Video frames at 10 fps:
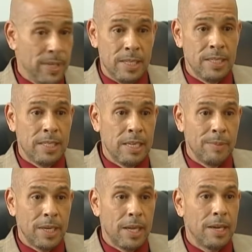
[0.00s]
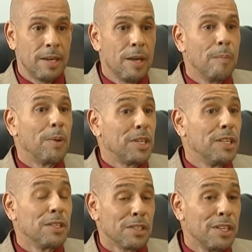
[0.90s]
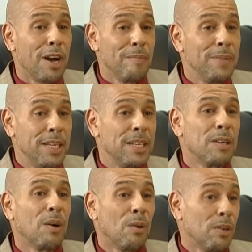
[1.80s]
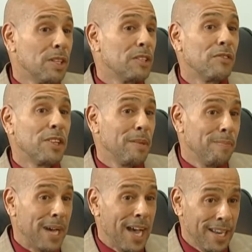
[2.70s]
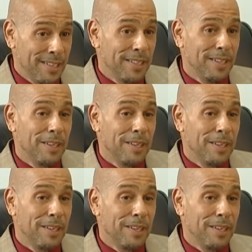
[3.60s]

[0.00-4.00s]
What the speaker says: be the same again, but it does not mean it alters for the bad.